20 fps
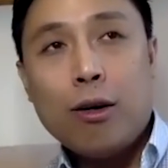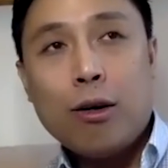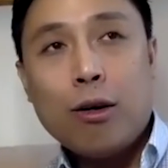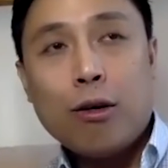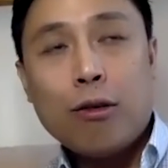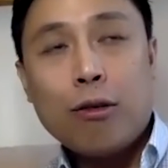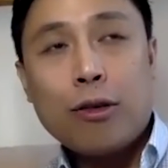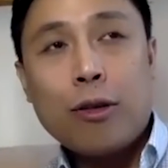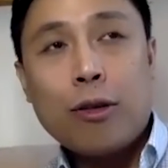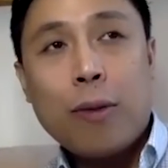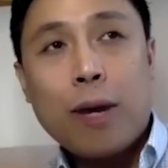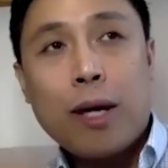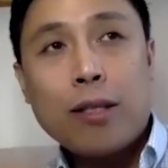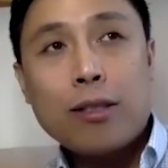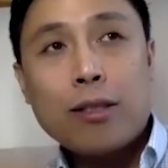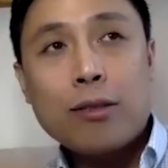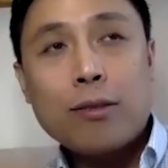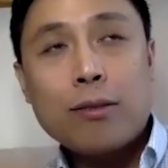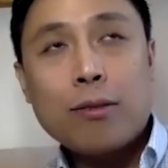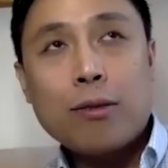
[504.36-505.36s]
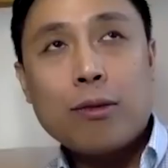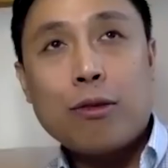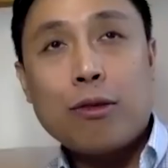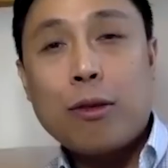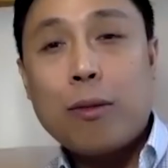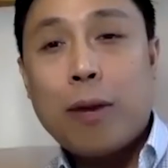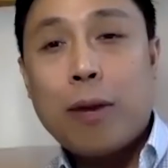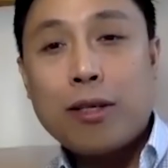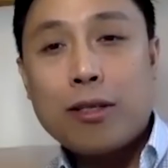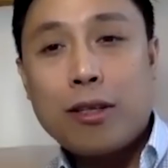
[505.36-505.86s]
over the past
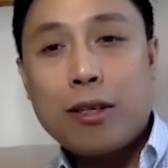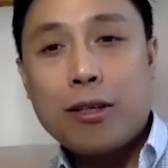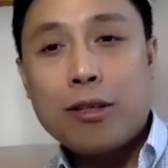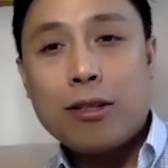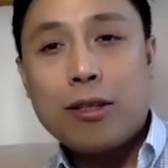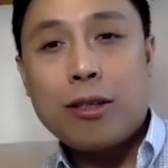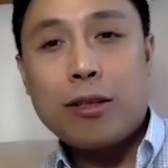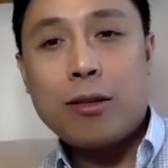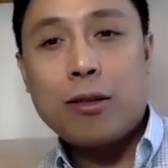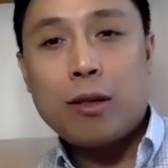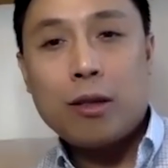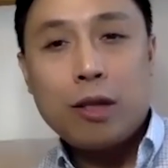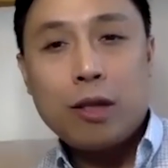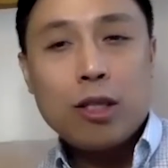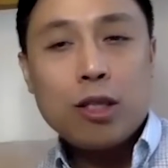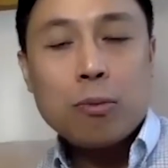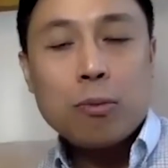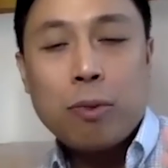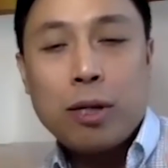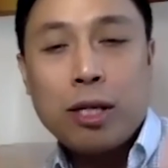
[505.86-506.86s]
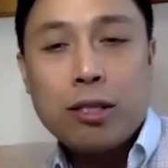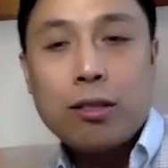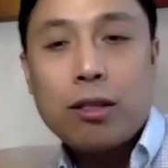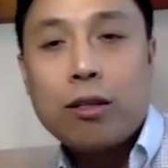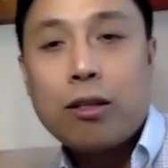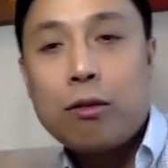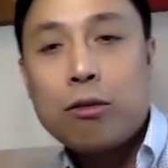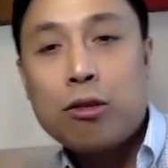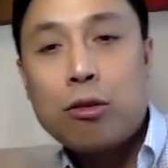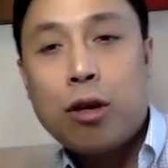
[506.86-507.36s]
years, and they just placed it
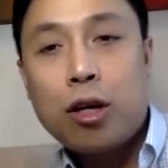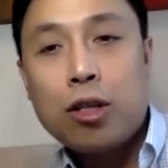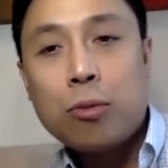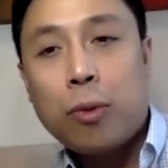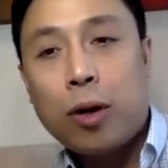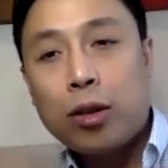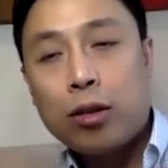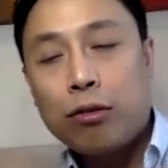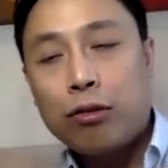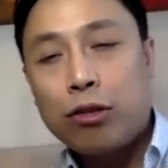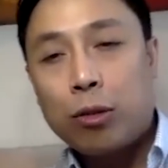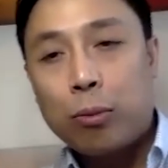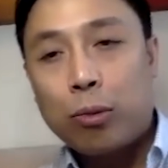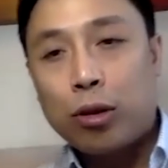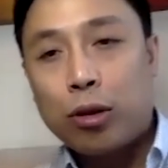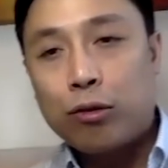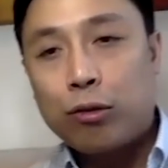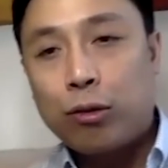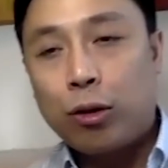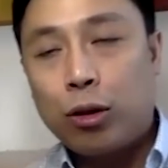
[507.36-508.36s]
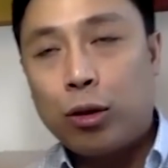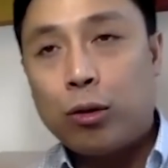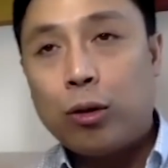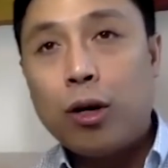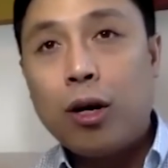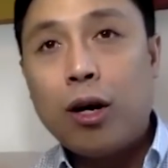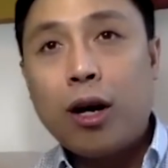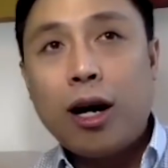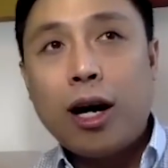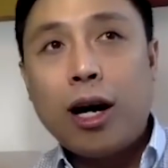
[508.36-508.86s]
as part of their portfolio?
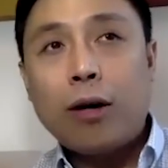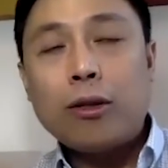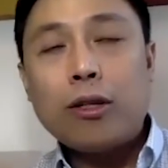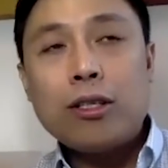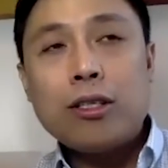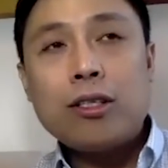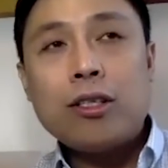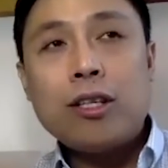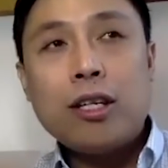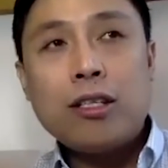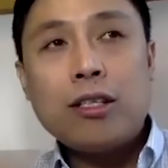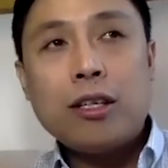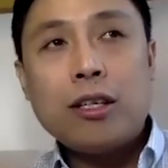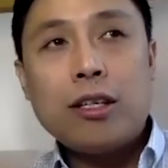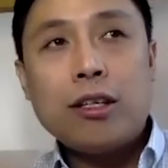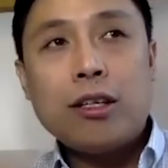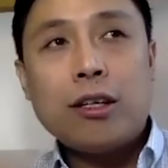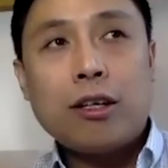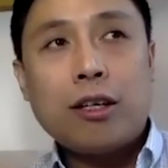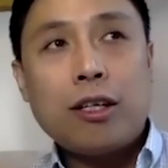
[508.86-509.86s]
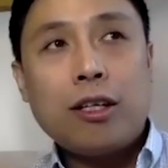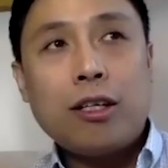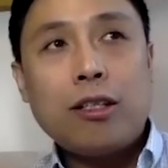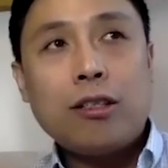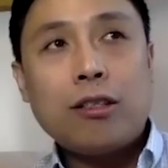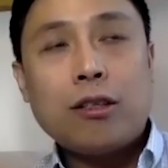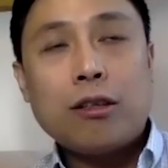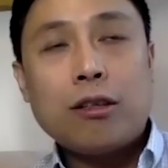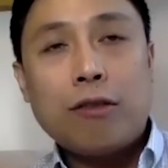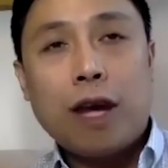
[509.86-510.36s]
How does this increase their
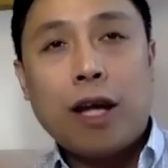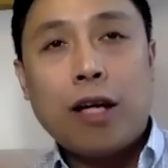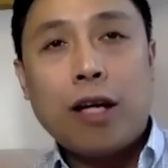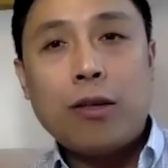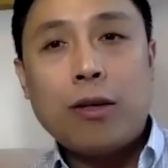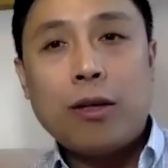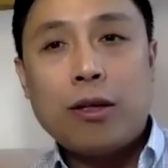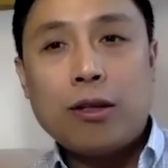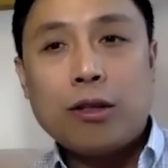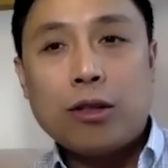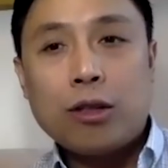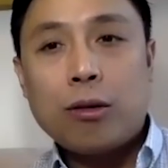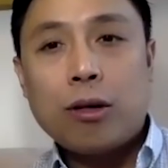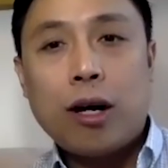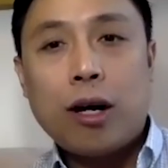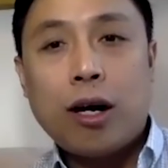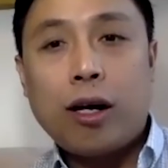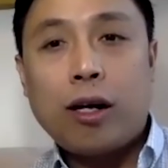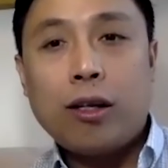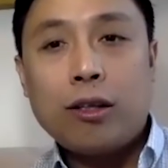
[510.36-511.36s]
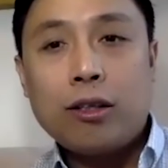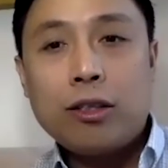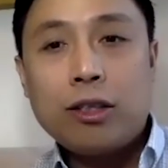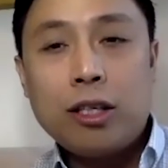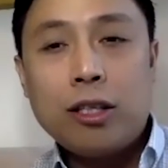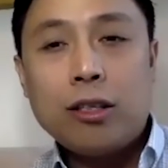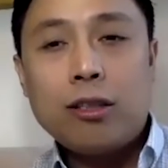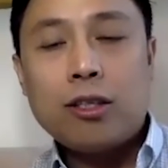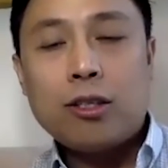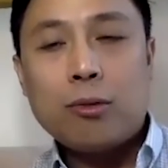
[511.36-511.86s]
value and yield
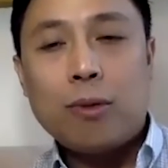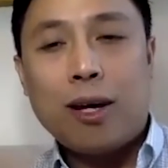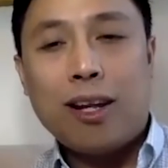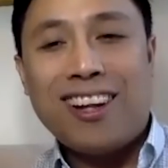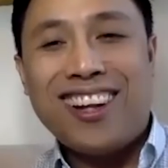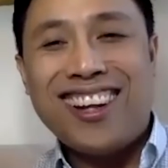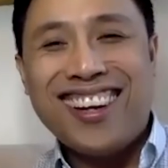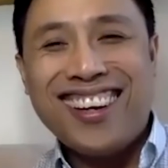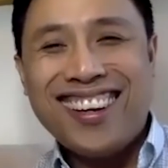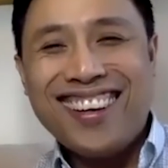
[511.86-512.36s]
as well?